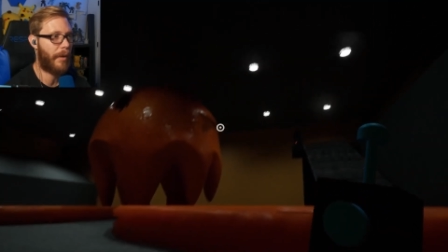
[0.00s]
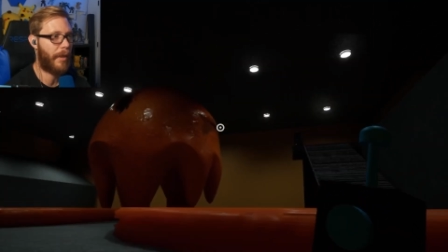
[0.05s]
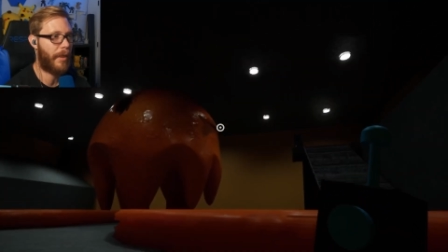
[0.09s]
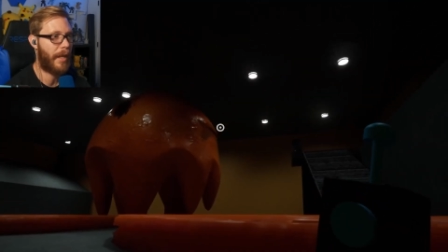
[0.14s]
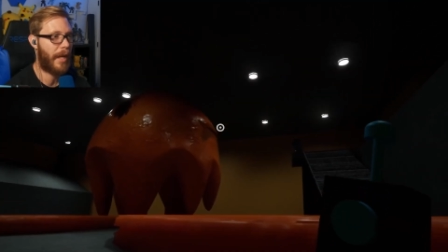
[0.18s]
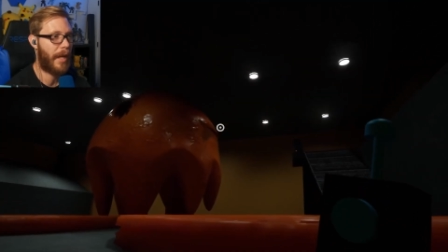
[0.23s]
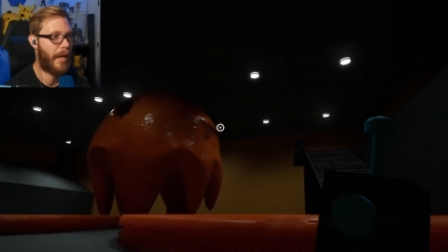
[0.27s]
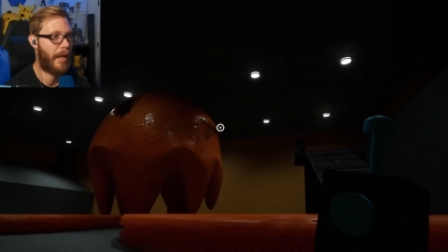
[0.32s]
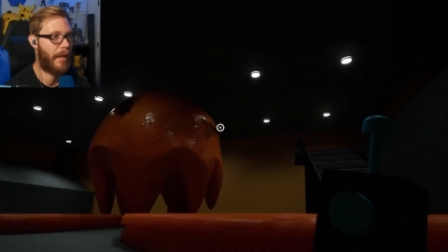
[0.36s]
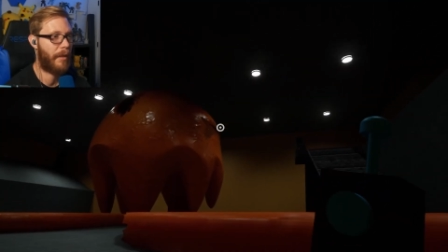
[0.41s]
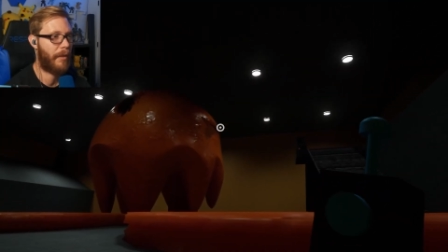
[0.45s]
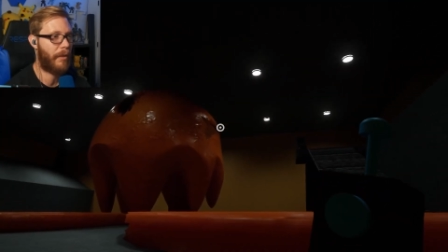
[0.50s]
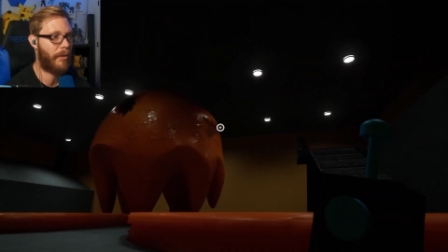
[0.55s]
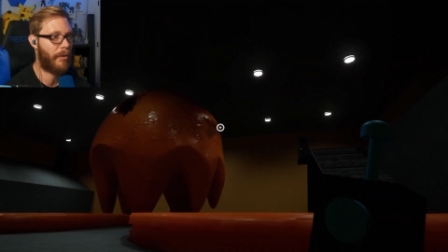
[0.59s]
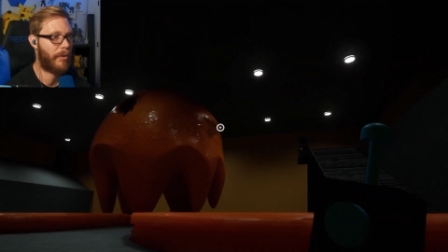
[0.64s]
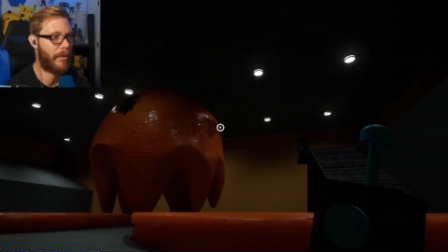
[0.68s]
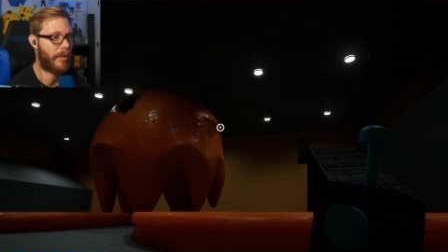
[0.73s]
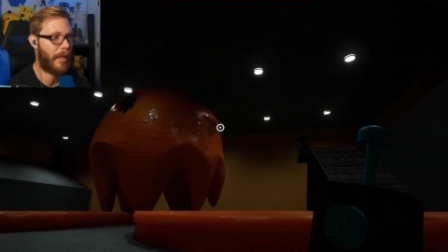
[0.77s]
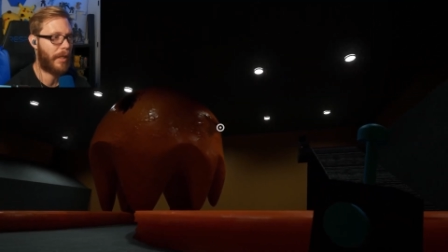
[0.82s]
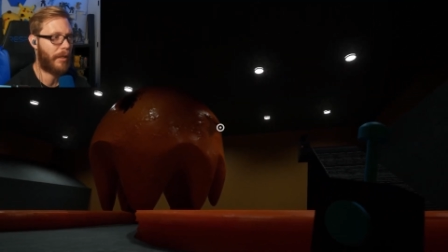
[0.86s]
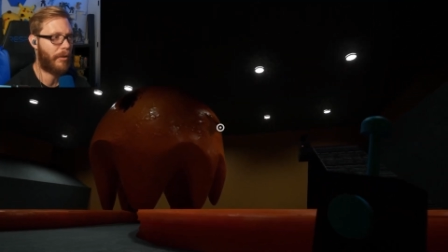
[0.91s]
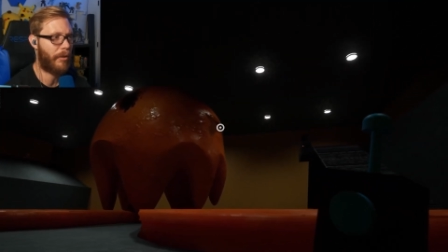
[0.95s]
That
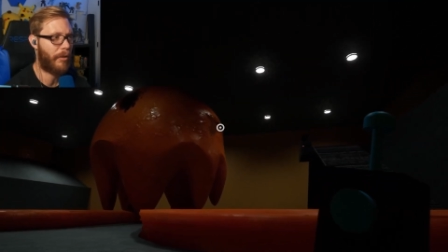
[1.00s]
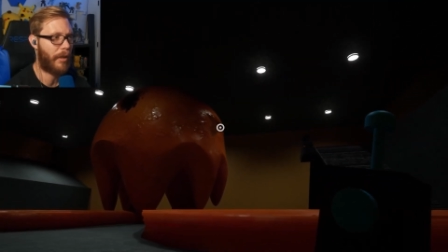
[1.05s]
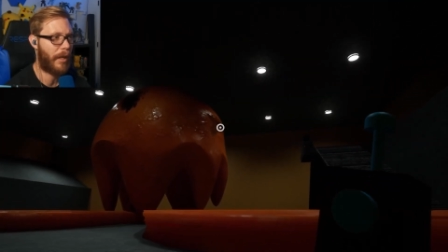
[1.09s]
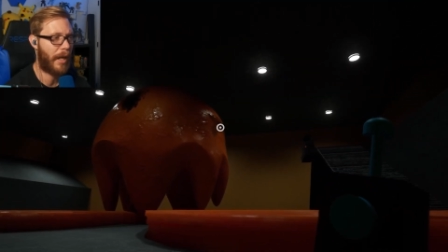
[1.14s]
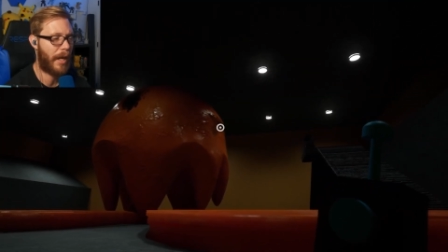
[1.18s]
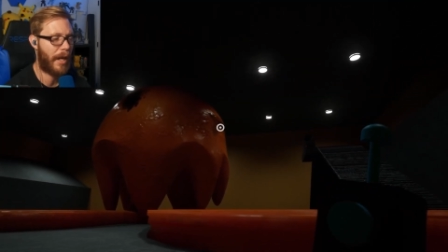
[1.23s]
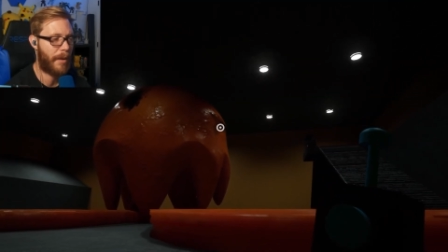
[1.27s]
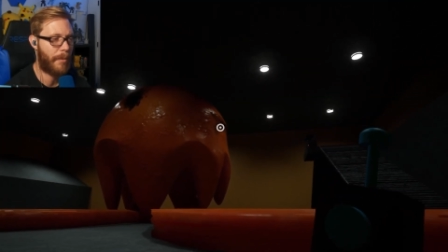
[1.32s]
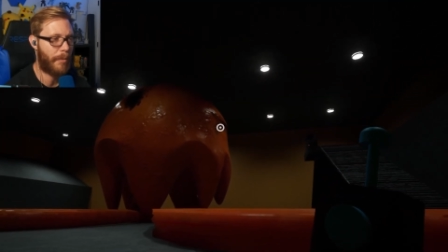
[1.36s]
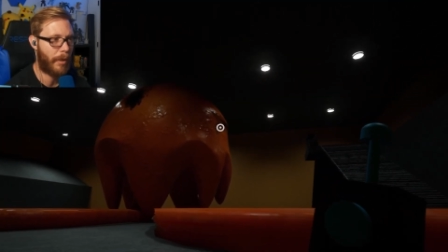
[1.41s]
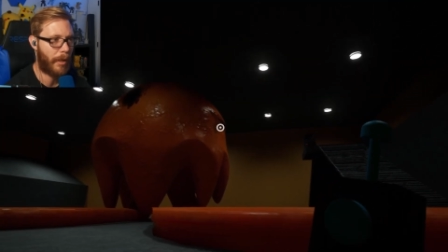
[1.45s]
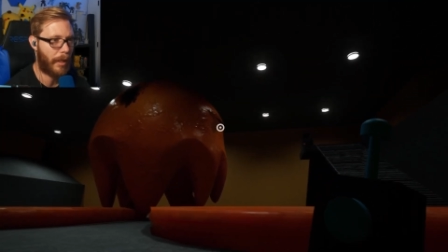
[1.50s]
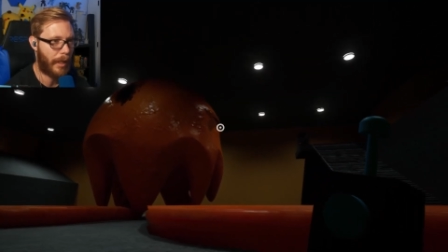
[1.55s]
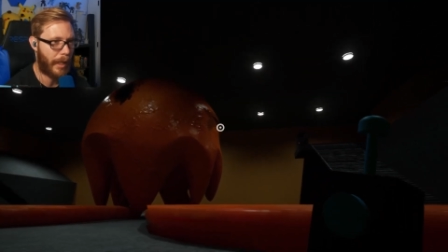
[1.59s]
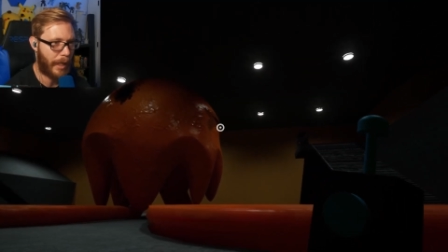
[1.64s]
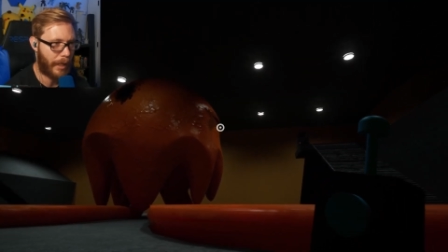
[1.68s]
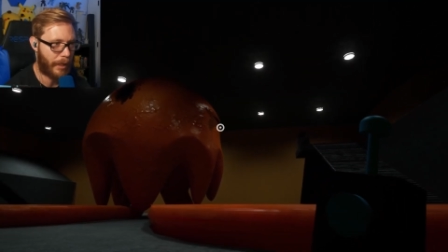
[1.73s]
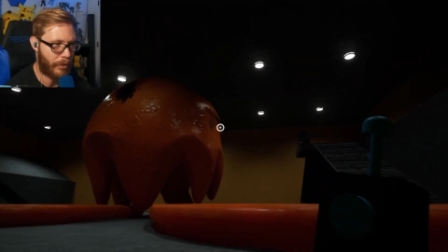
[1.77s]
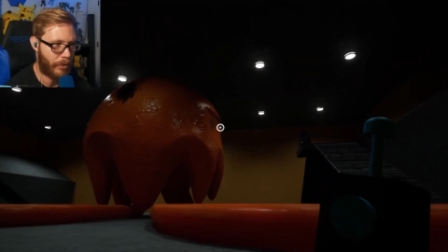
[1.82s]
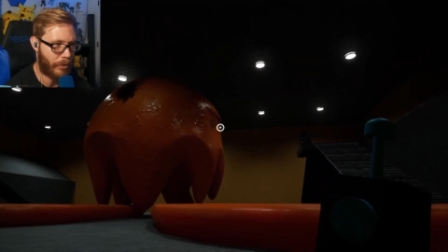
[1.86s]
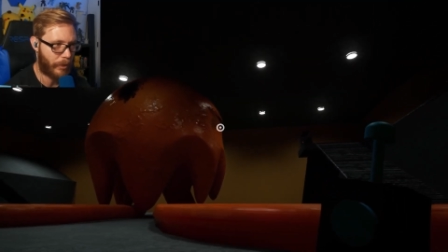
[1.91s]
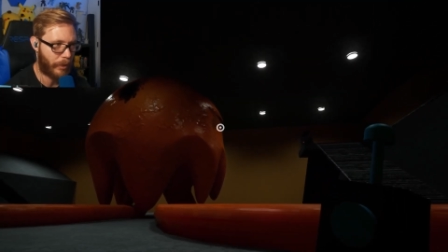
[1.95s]
looks like your eyeball,
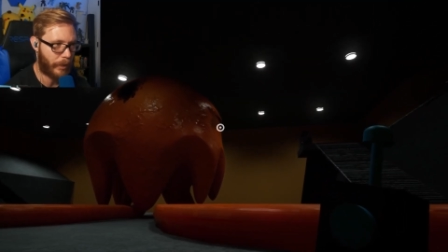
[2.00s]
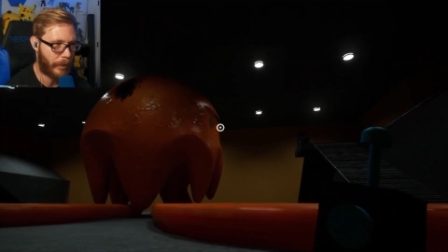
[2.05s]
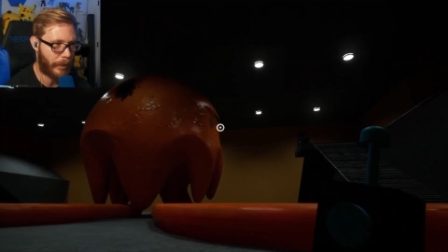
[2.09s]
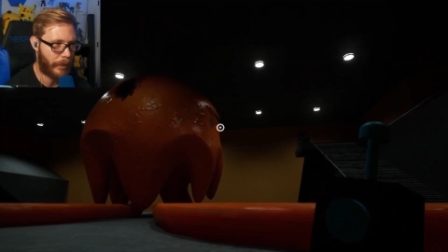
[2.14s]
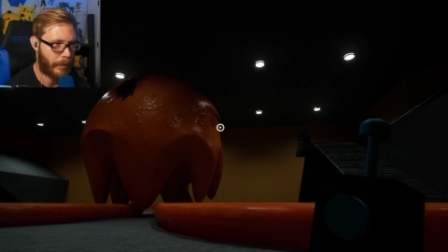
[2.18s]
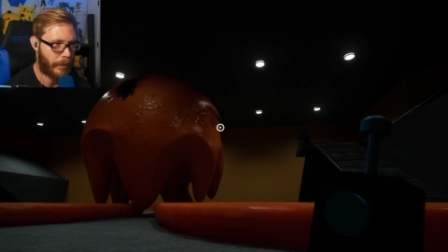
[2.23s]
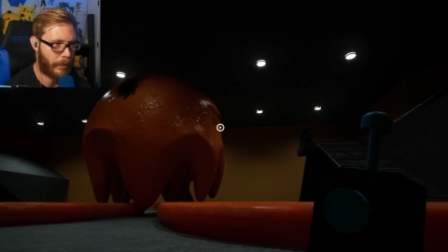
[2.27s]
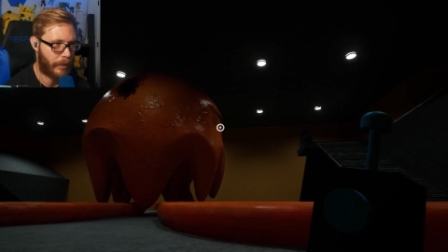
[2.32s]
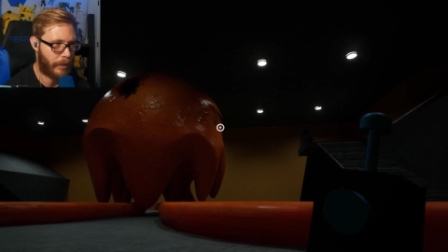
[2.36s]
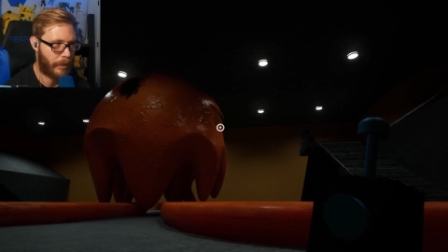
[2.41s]
actually.